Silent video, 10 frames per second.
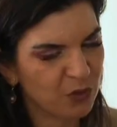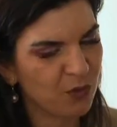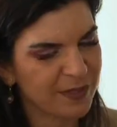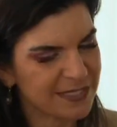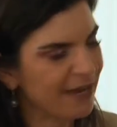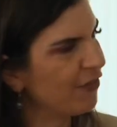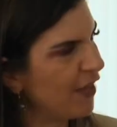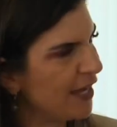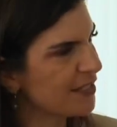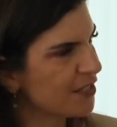always have
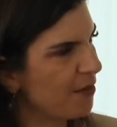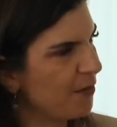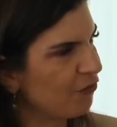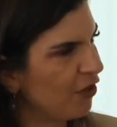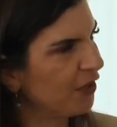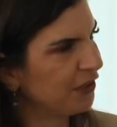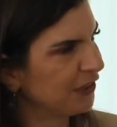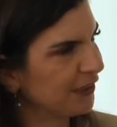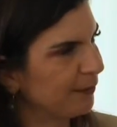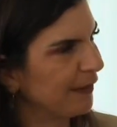that summer rush,
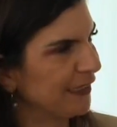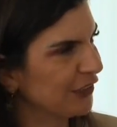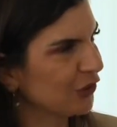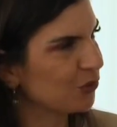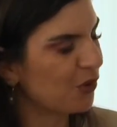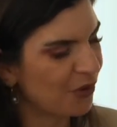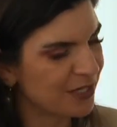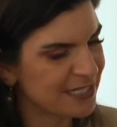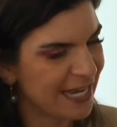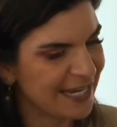especially in school
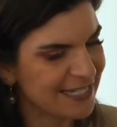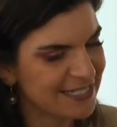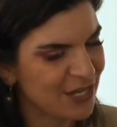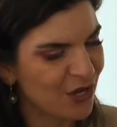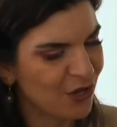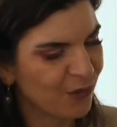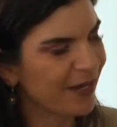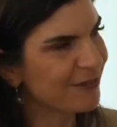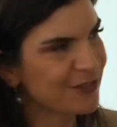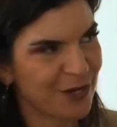holidays, we
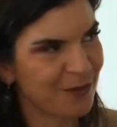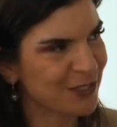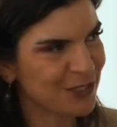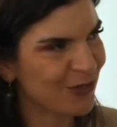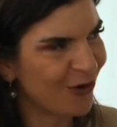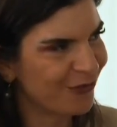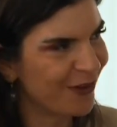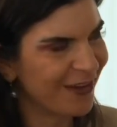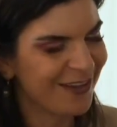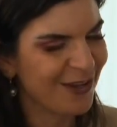have so much to
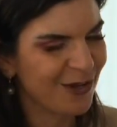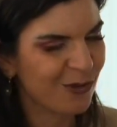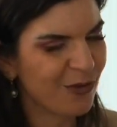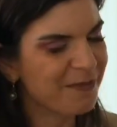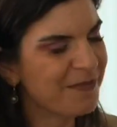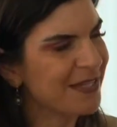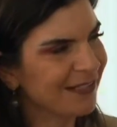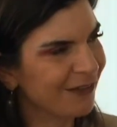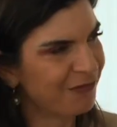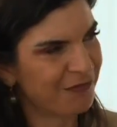offer. We're
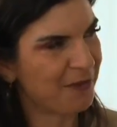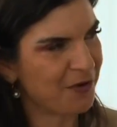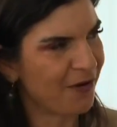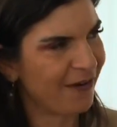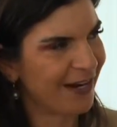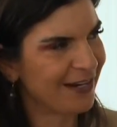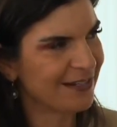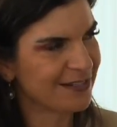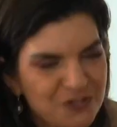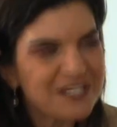middle of February,
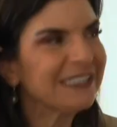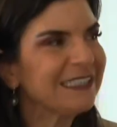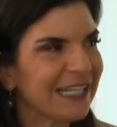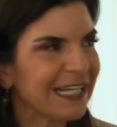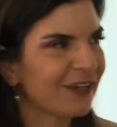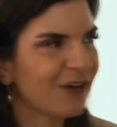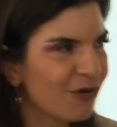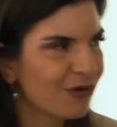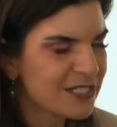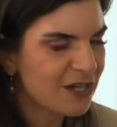traditionally the
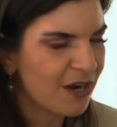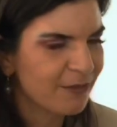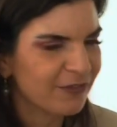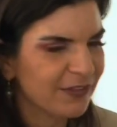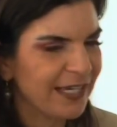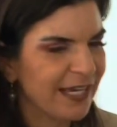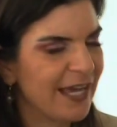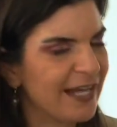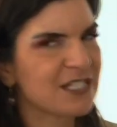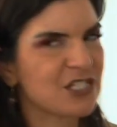coldest time of year,
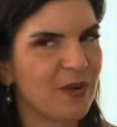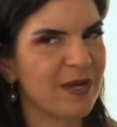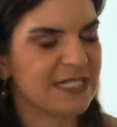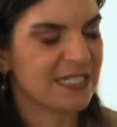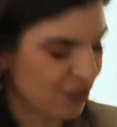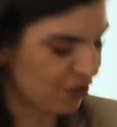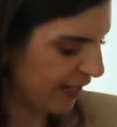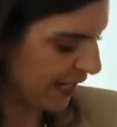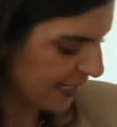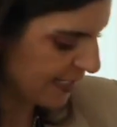and it's 20
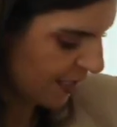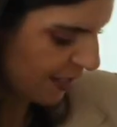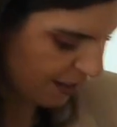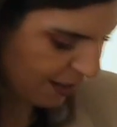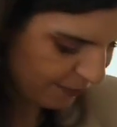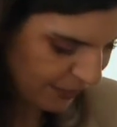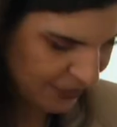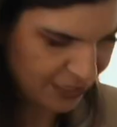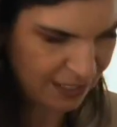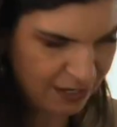degrees. I'm
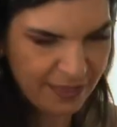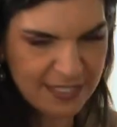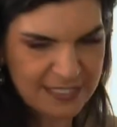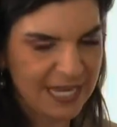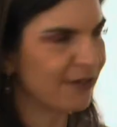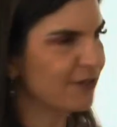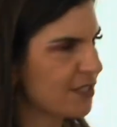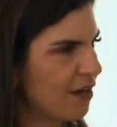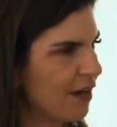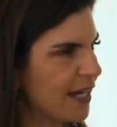literally like this
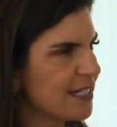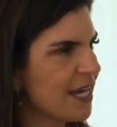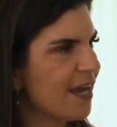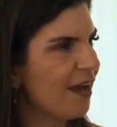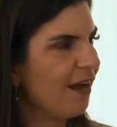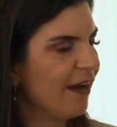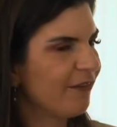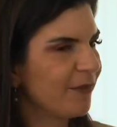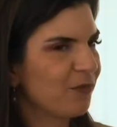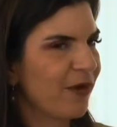outside.
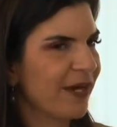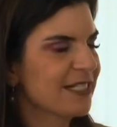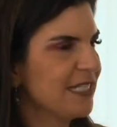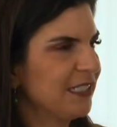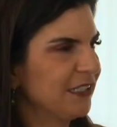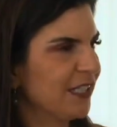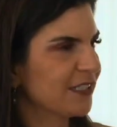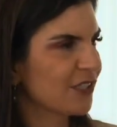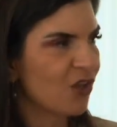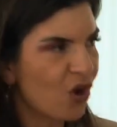I've been wearing
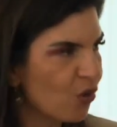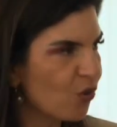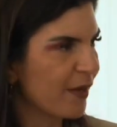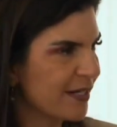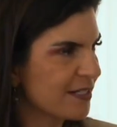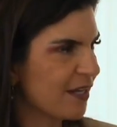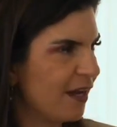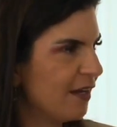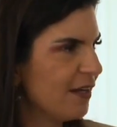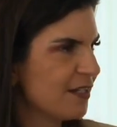t-shirts the whole
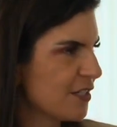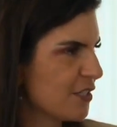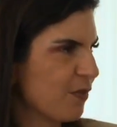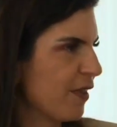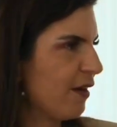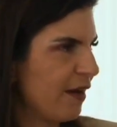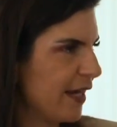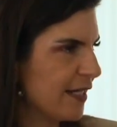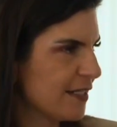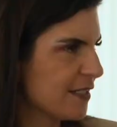winter, just with a
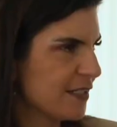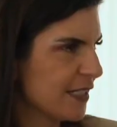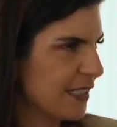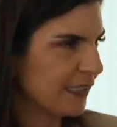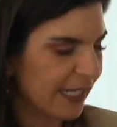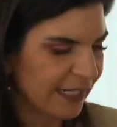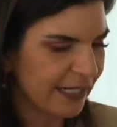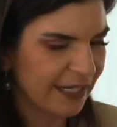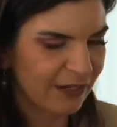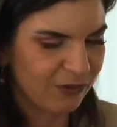light jean
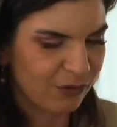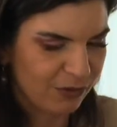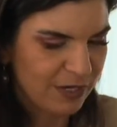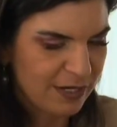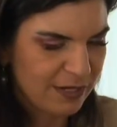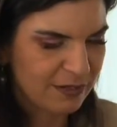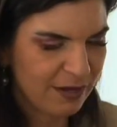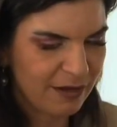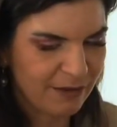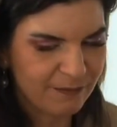jacket or
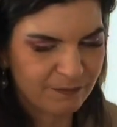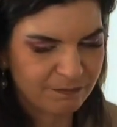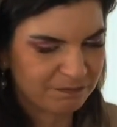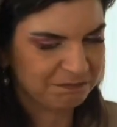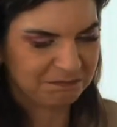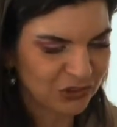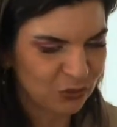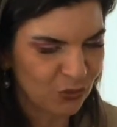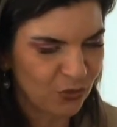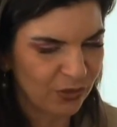
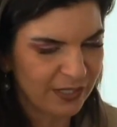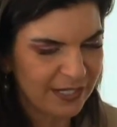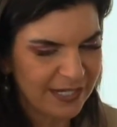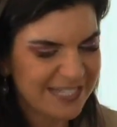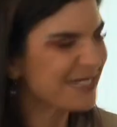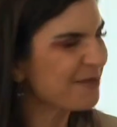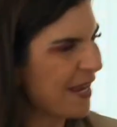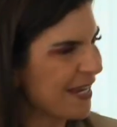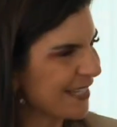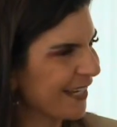shawl. It's
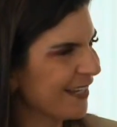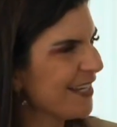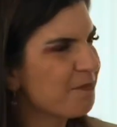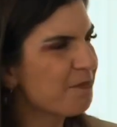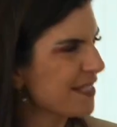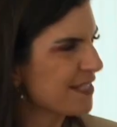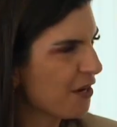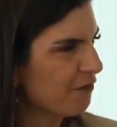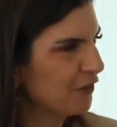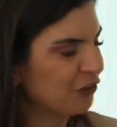amazing. Best
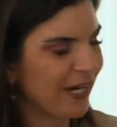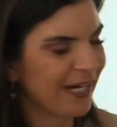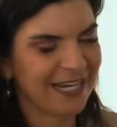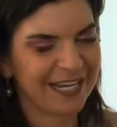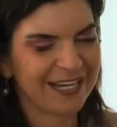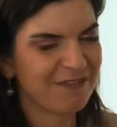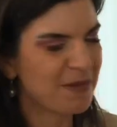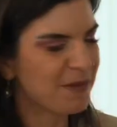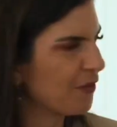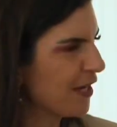time for trekking, if
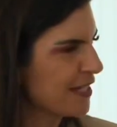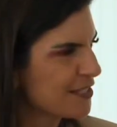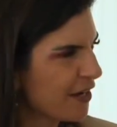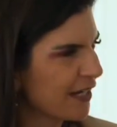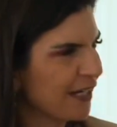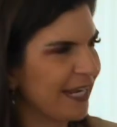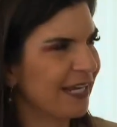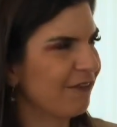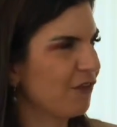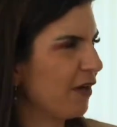people like
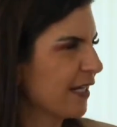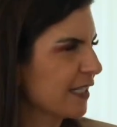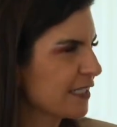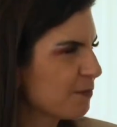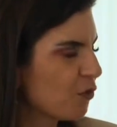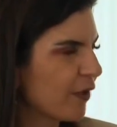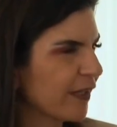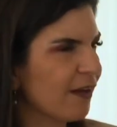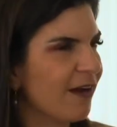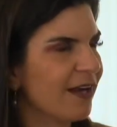cycling, if you like exploring
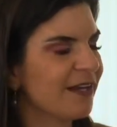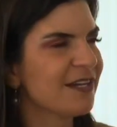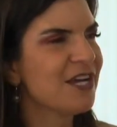the island.